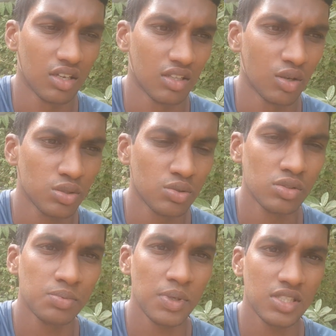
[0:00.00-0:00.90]
Those
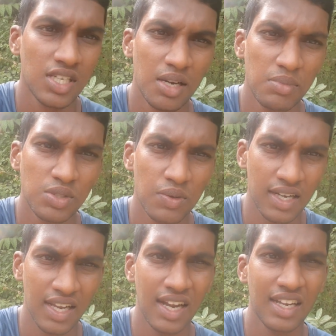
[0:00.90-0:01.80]
two statements were
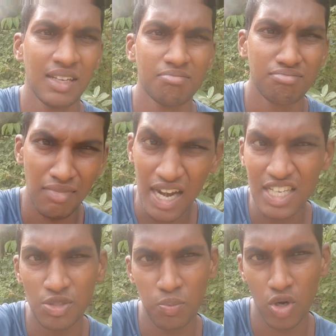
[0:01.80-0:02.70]
creating
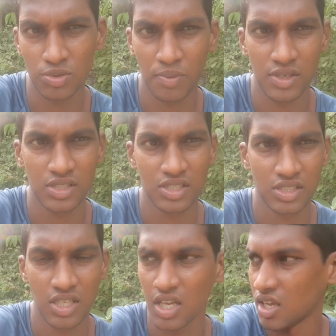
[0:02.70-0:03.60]
many sports persons